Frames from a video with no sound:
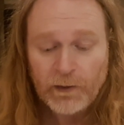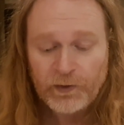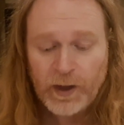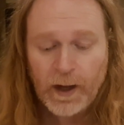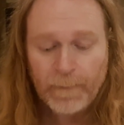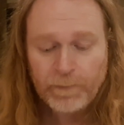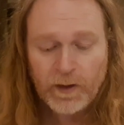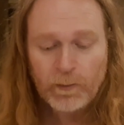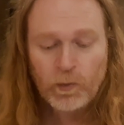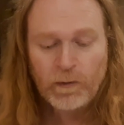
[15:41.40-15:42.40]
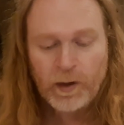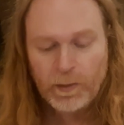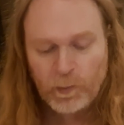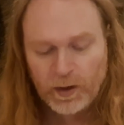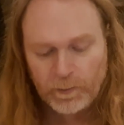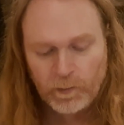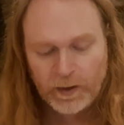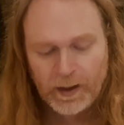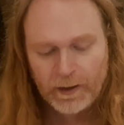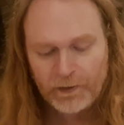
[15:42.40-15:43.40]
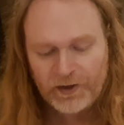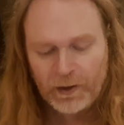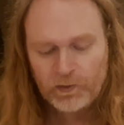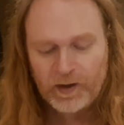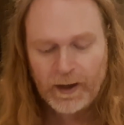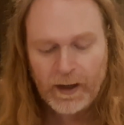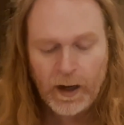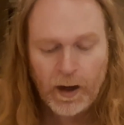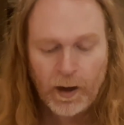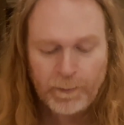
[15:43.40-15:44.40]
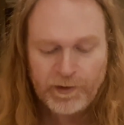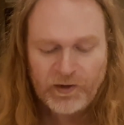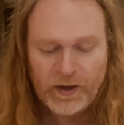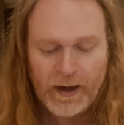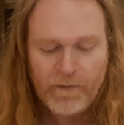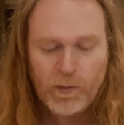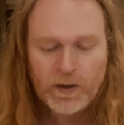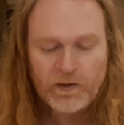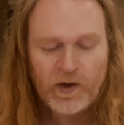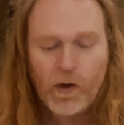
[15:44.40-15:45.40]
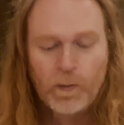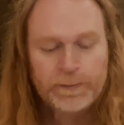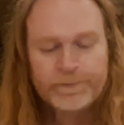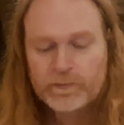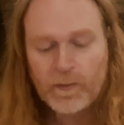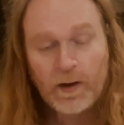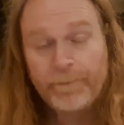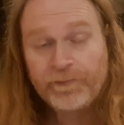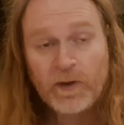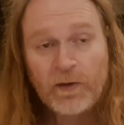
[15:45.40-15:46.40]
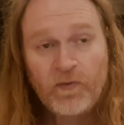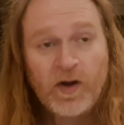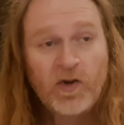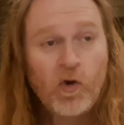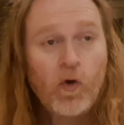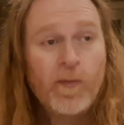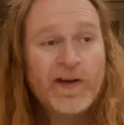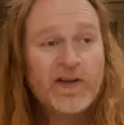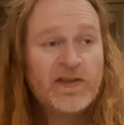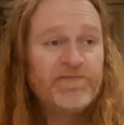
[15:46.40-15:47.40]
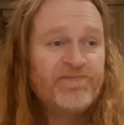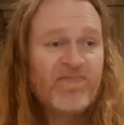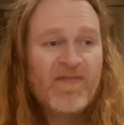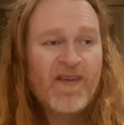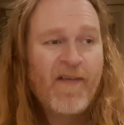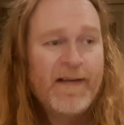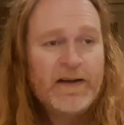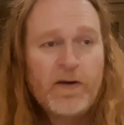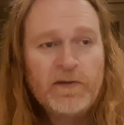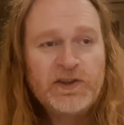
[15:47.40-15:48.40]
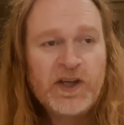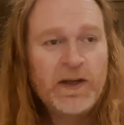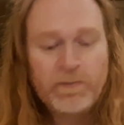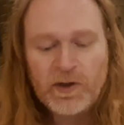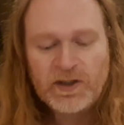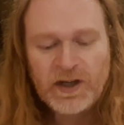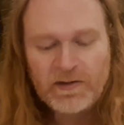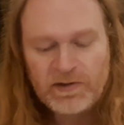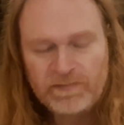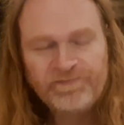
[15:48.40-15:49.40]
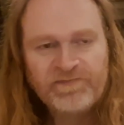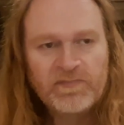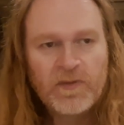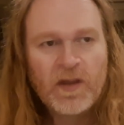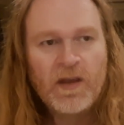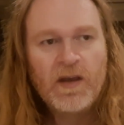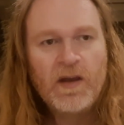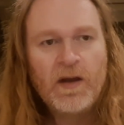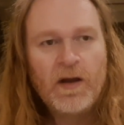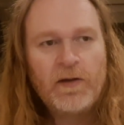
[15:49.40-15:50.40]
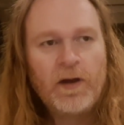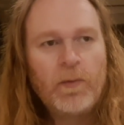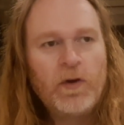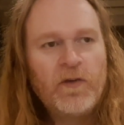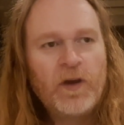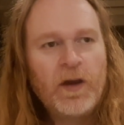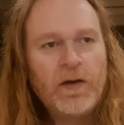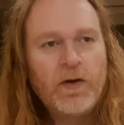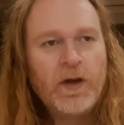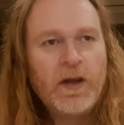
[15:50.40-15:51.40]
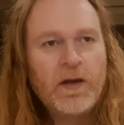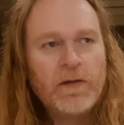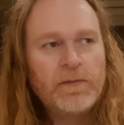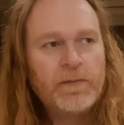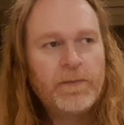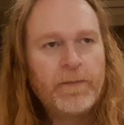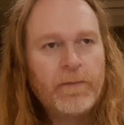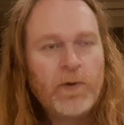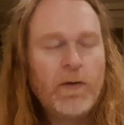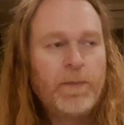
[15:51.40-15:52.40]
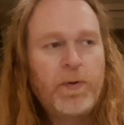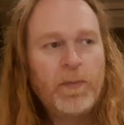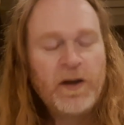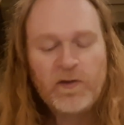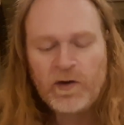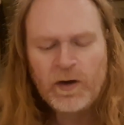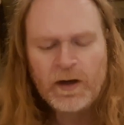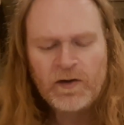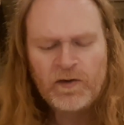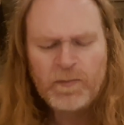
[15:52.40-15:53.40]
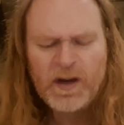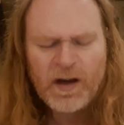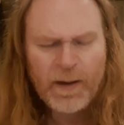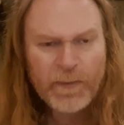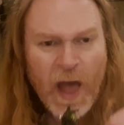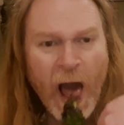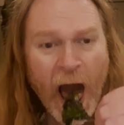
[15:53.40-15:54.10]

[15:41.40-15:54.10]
So yeah, we get the channel's getting there. I appreciate everyone's help. It's really cool because obviously my channel's, I wouldn't say unique. Well, it probably is unique because it's me in it.